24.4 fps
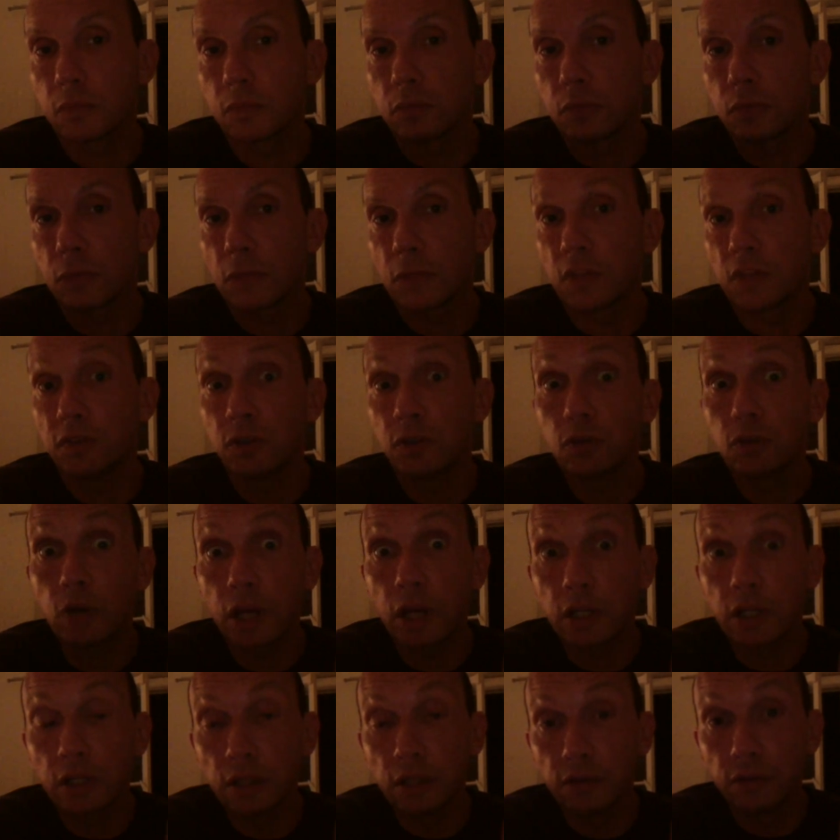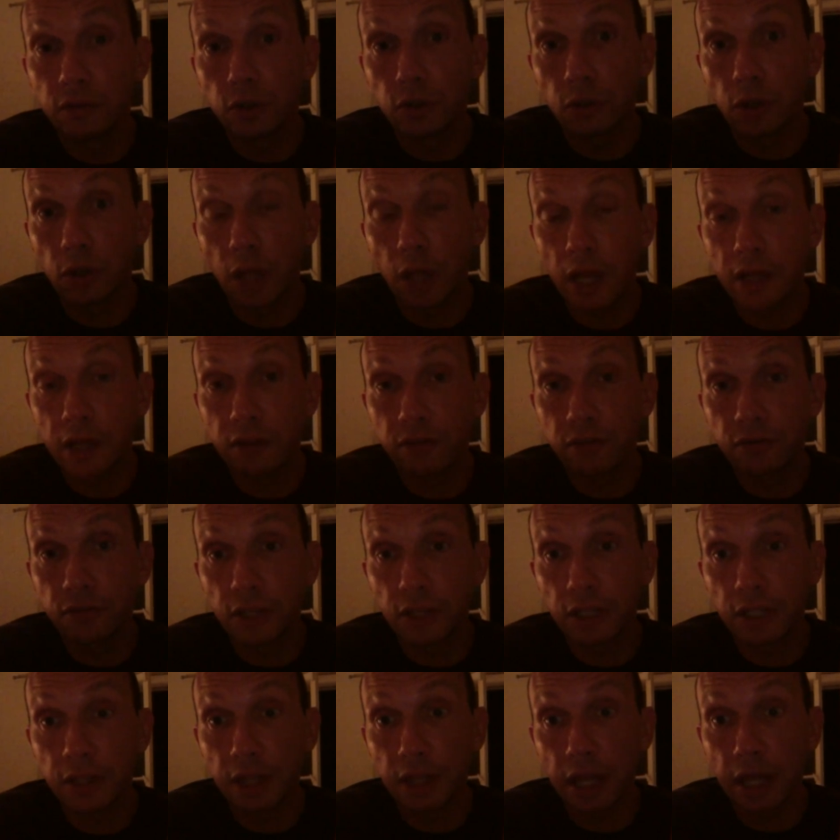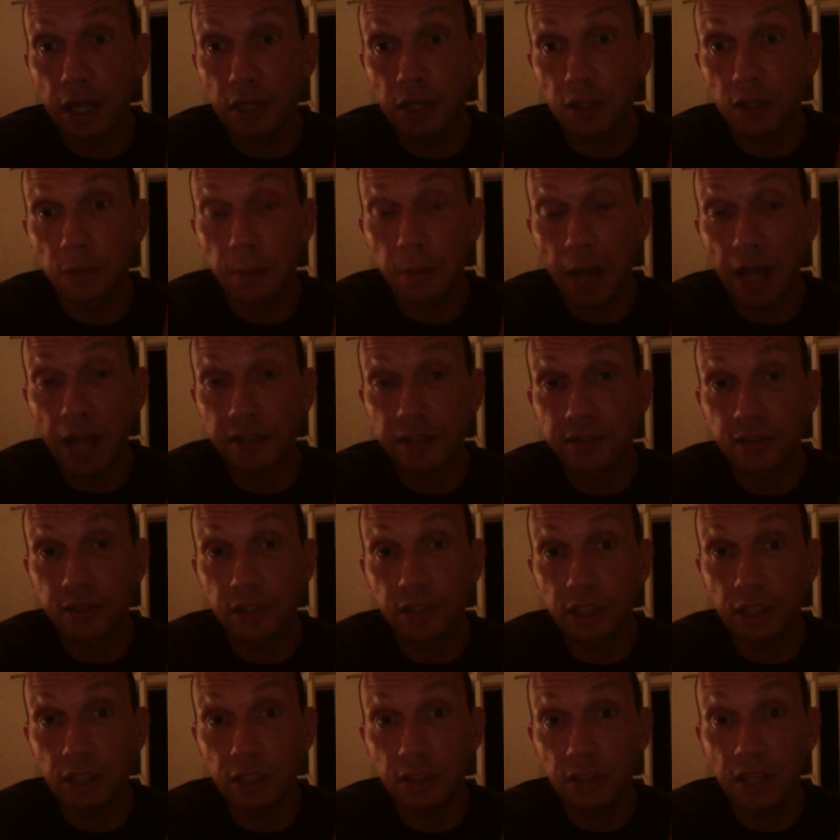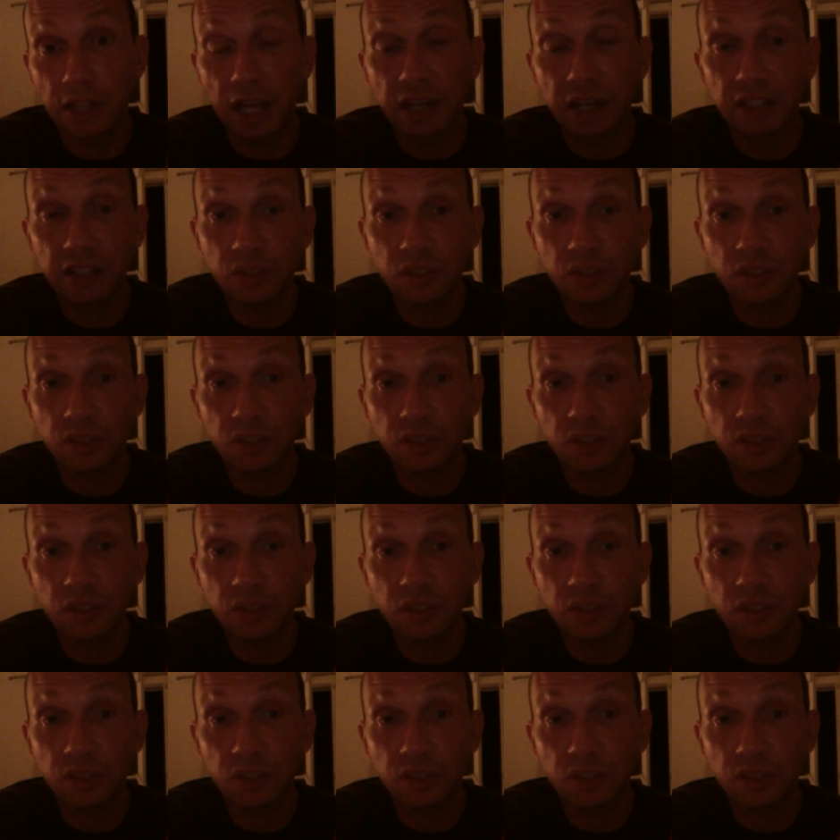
if you try to live your life in that capacity, that is